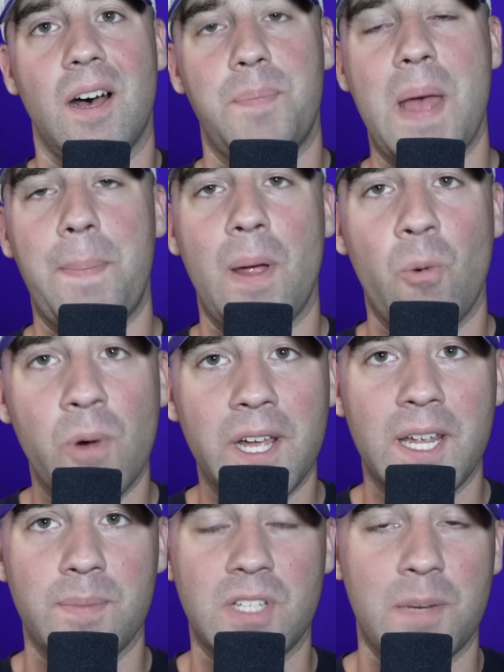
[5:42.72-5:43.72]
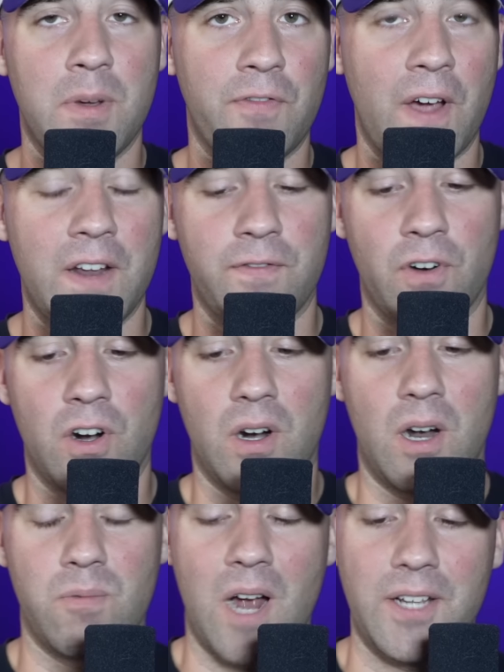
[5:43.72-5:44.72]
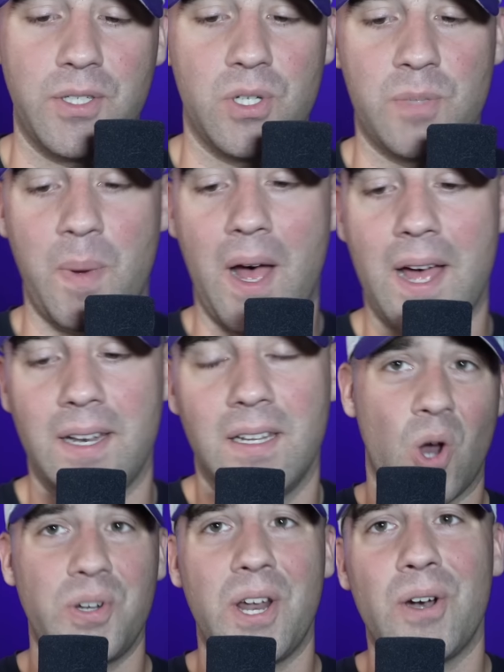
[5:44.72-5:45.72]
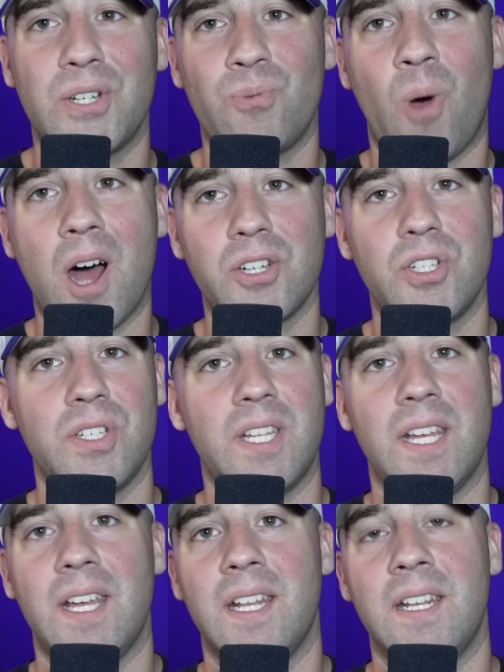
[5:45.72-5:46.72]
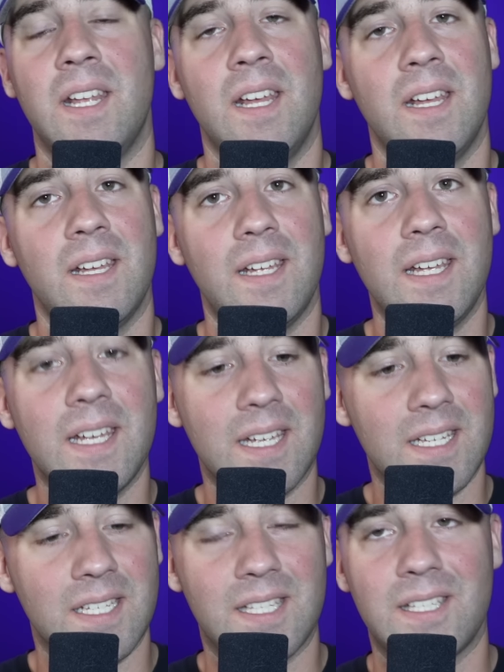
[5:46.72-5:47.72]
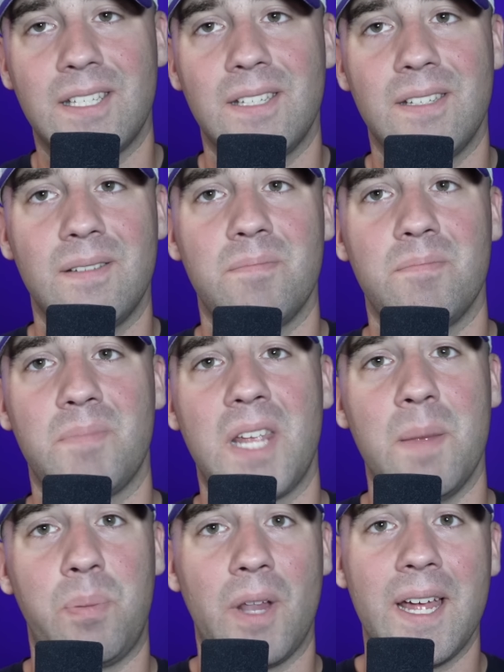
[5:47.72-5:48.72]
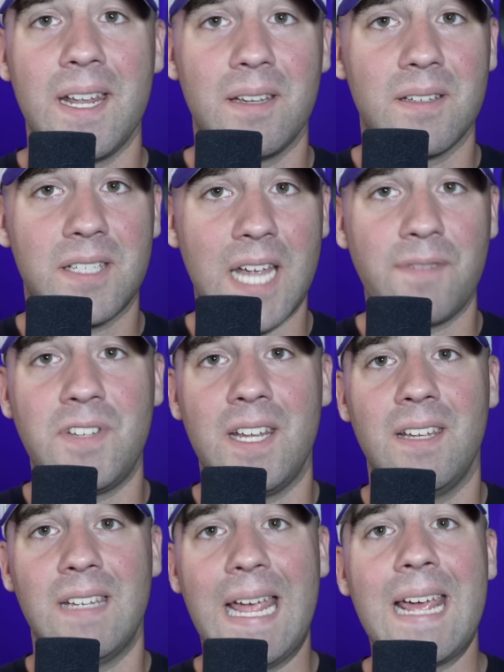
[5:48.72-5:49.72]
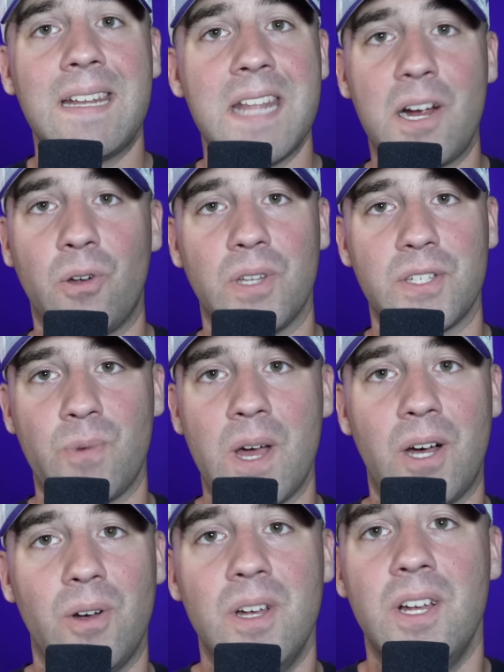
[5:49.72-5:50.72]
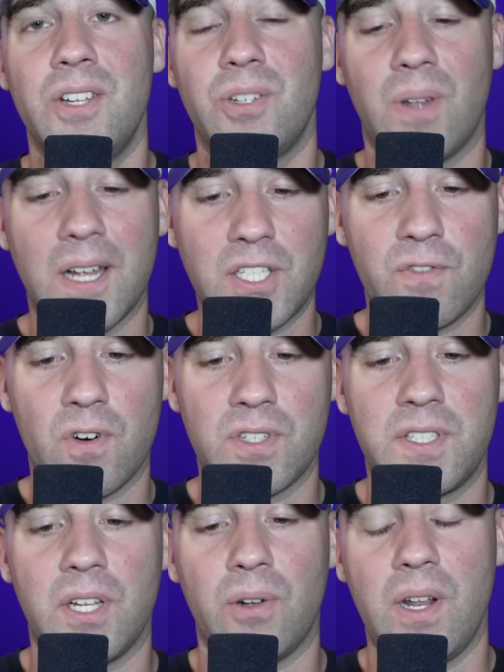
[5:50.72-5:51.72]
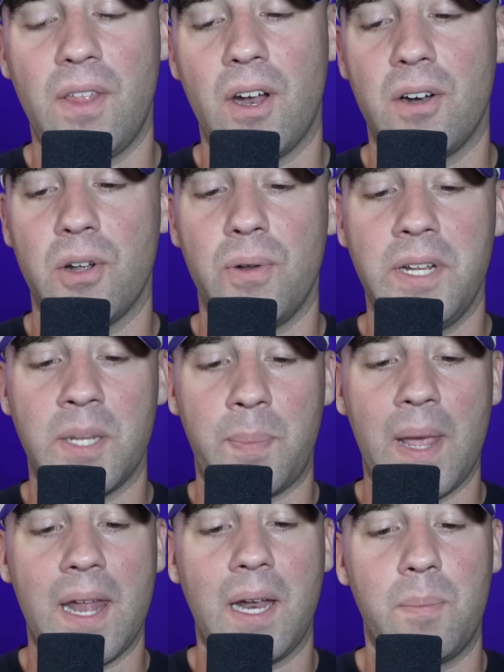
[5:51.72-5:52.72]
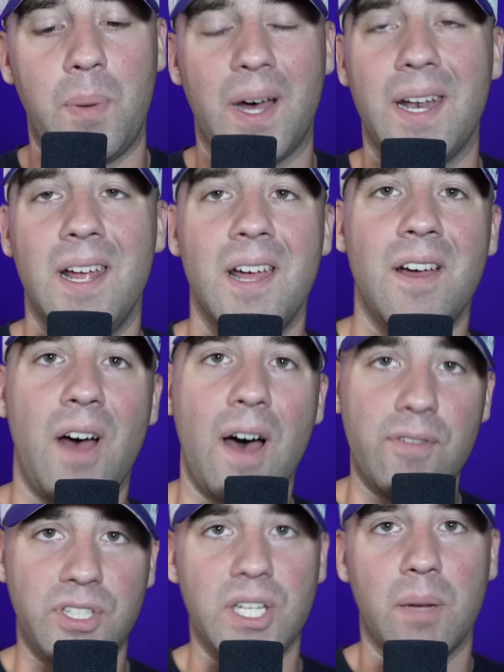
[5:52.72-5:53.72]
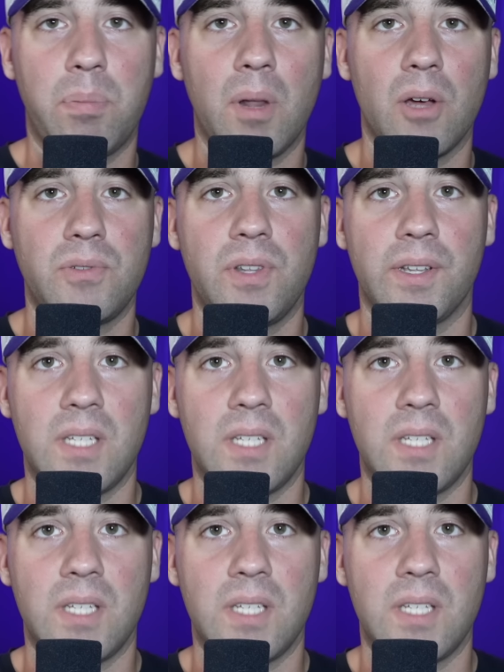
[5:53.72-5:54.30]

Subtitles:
Pepe Williams gonna be fighting for a roster spot. Ardarius Washington can play safety and nickel as well. So lots of versatility there, no need to panic, but obviously a blow to the